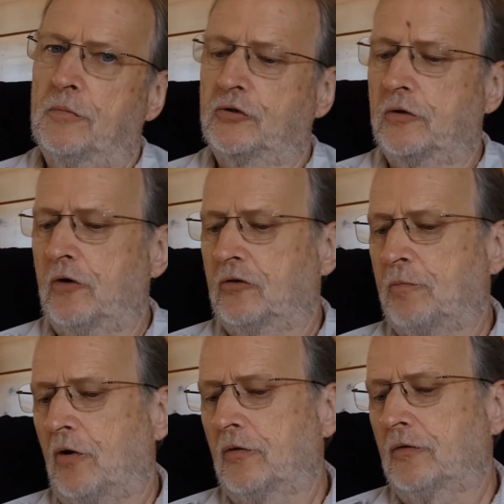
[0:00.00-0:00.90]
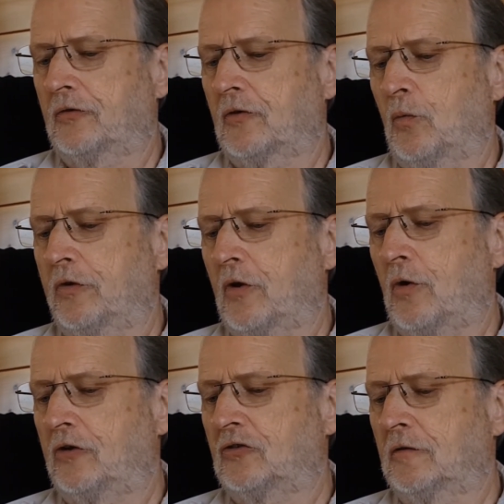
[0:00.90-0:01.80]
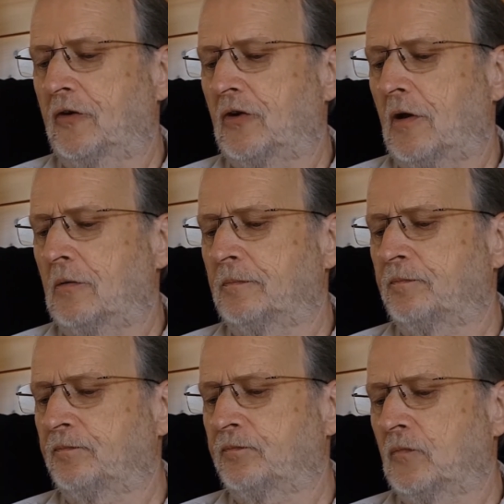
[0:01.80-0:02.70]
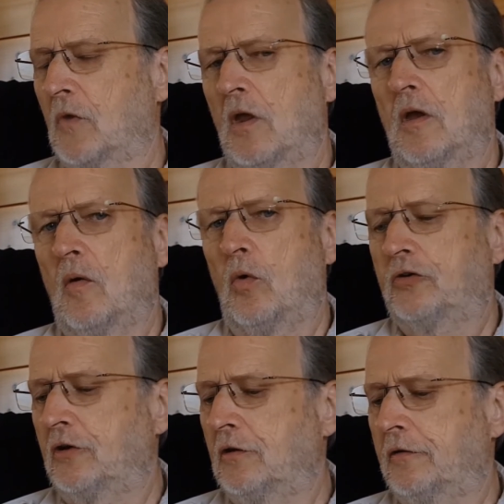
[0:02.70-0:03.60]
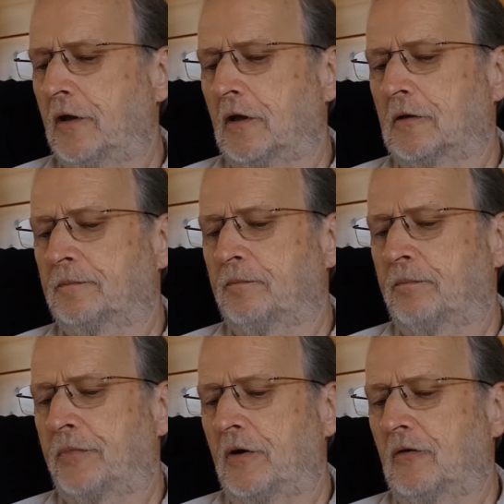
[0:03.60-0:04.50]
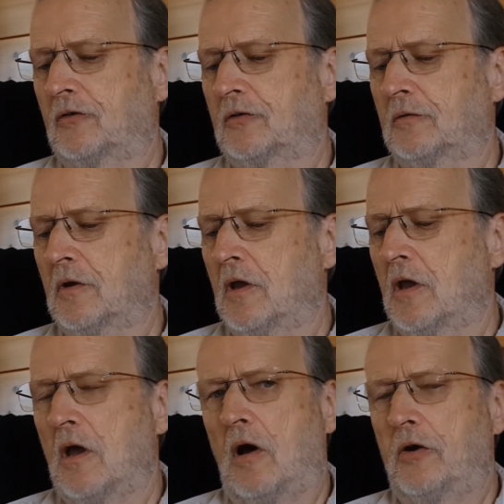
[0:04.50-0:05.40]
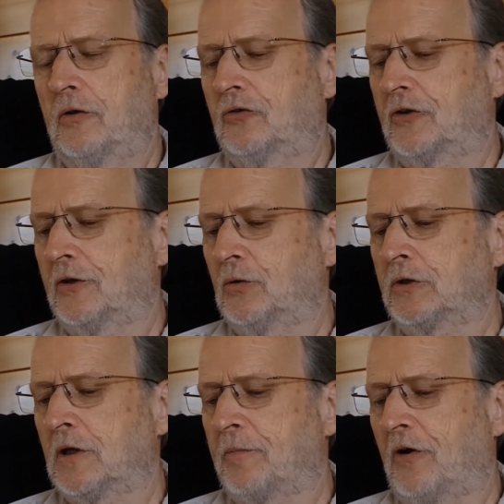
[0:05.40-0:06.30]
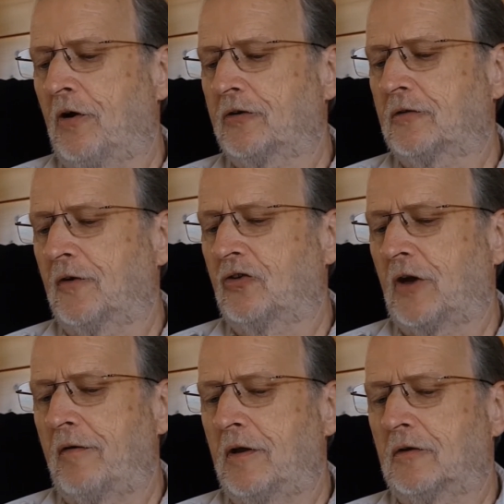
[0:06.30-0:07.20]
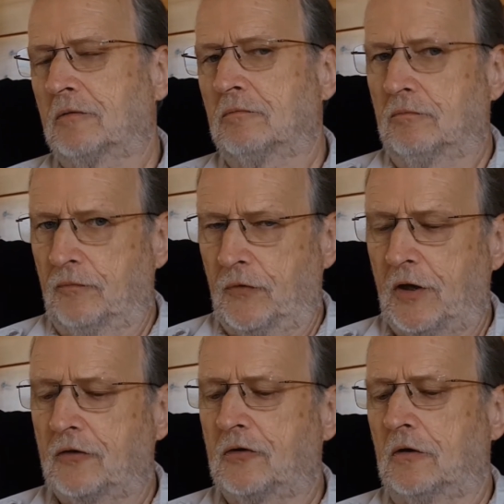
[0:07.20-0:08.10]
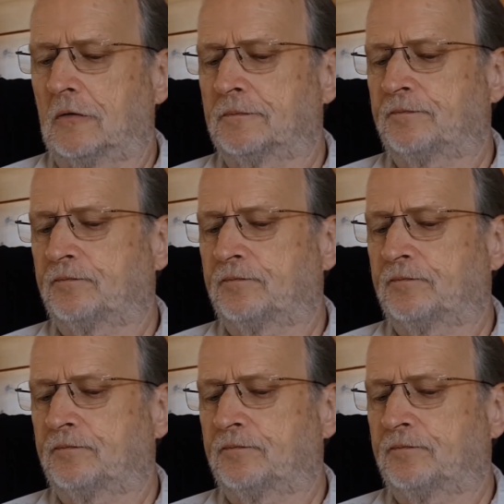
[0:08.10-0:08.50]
Buddha responds with a question of his own. What do you think, Prince? Are you skilled in the parts of a chariot? Yes, sir.